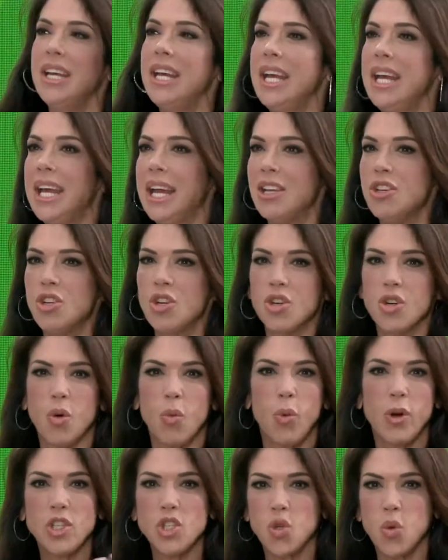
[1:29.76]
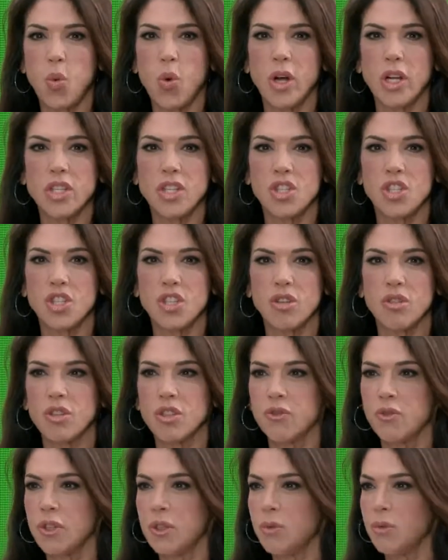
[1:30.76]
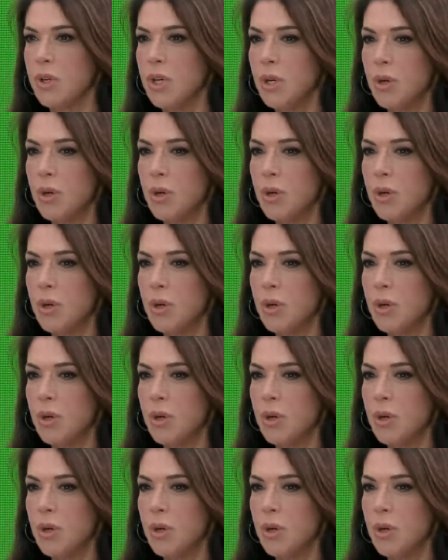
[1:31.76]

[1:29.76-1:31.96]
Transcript: Right. And you don't know which one to choose from,